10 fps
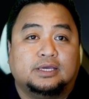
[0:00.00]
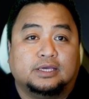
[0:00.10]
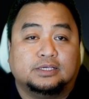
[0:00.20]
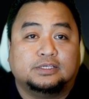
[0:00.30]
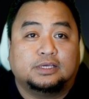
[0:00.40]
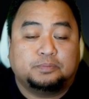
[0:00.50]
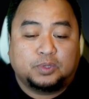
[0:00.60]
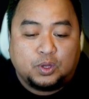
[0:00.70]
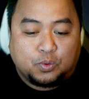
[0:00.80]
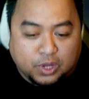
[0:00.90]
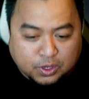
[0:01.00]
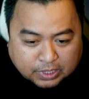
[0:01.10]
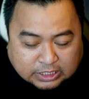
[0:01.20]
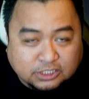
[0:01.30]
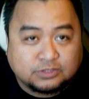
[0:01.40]
except when we
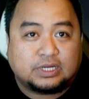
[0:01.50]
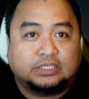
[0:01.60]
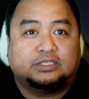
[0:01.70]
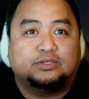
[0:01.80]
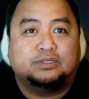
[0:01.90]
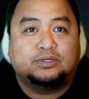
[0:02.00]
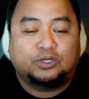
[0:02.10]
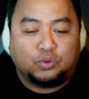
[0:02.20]
entrust to the Lord,